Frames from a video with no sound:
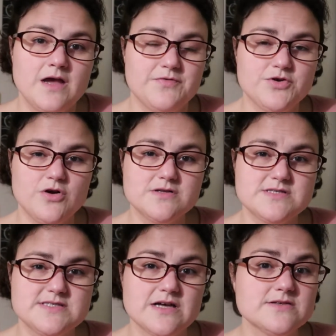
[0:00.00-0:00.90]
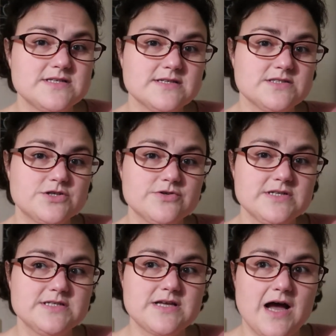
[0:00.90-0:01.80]
If you're on Celsius
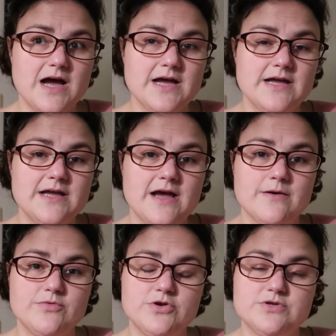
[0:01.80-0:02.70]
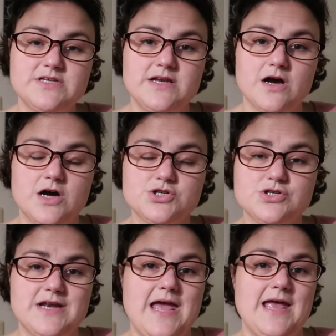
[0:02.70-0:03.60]
degrees, I am using
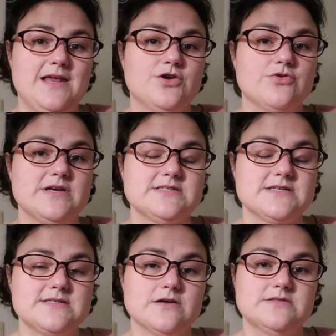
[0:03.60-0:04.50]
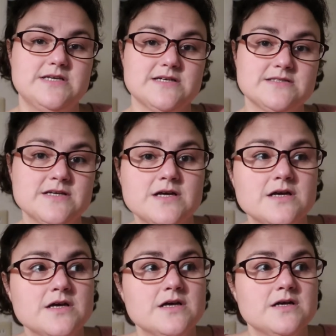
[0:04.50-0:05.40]
180 degrees Celsius.
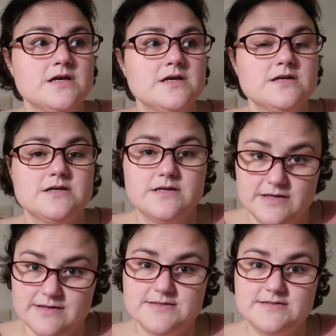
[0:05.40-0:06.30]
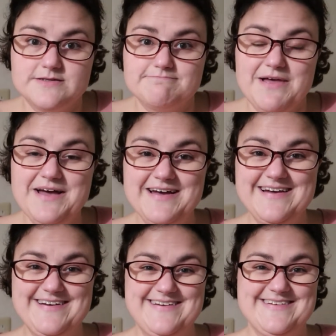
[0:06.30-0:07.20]
Yes.
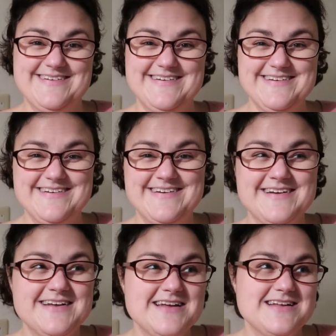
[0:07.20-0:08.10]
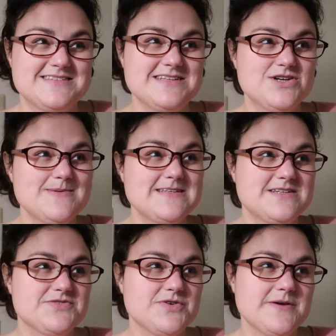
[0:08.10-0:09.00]
It's a little bit
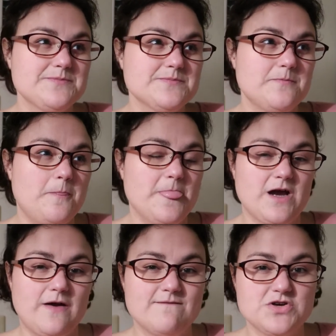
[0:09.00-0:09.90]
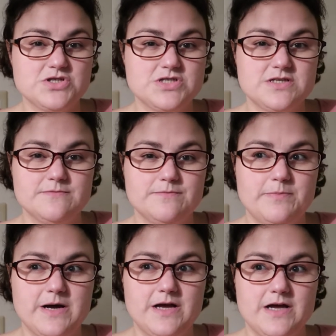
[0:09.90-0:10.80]
different, the conversion,
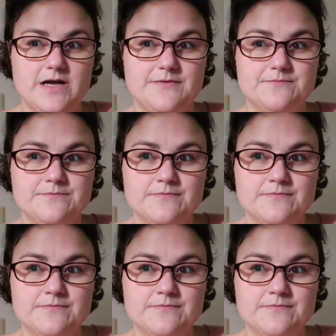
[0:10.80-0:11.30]
but